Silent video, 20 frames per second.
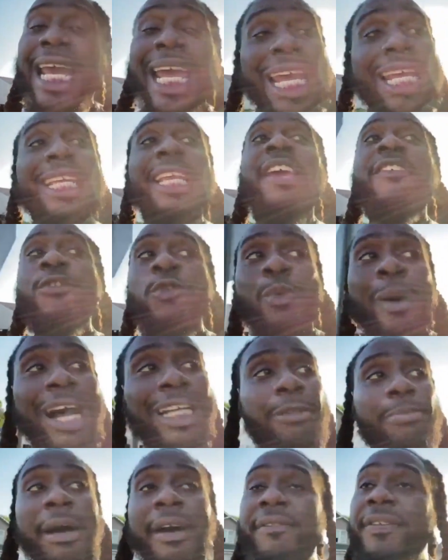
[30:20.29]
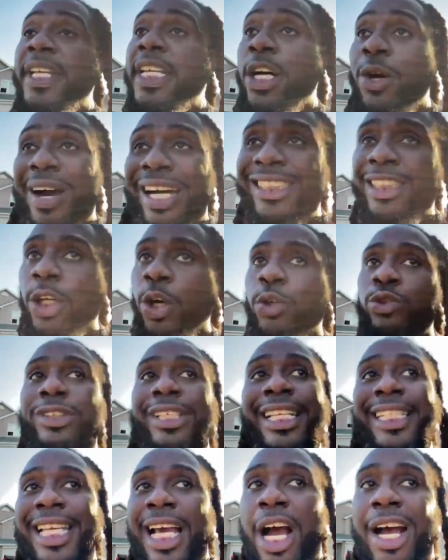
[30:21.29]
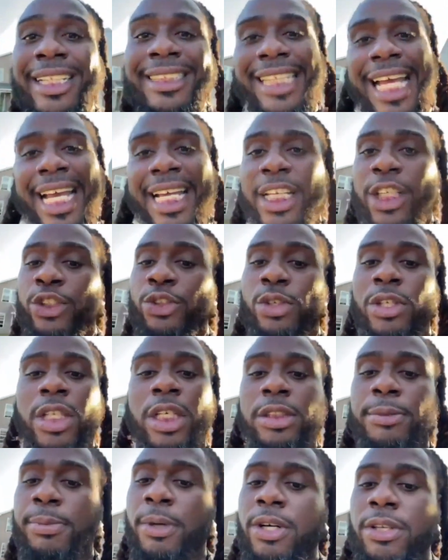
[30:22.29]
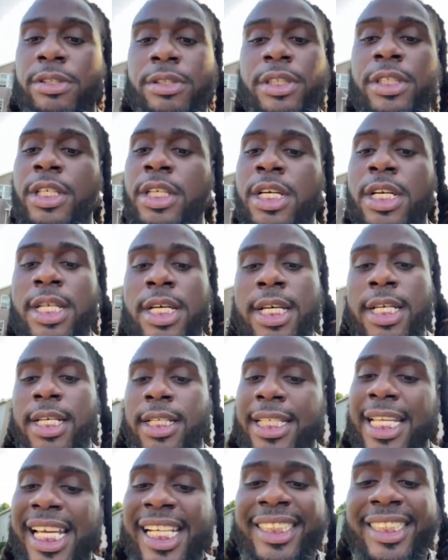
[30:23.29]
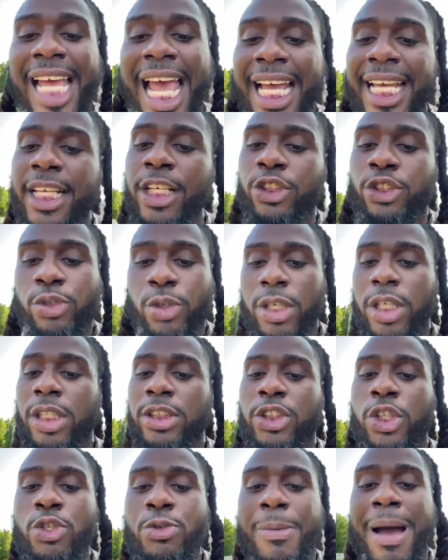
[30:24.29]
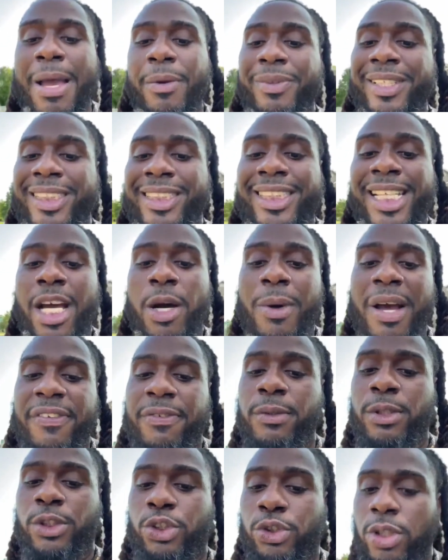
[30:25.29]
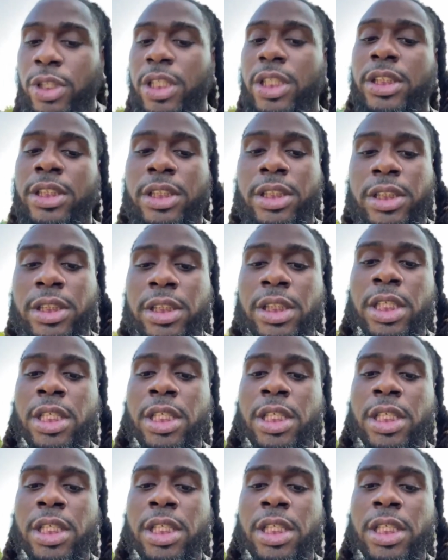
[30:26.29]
And if you watch my video, I told you that they are attacking the drugs, bro. They're attacking the drugs. So you might want to stay away from the drugs.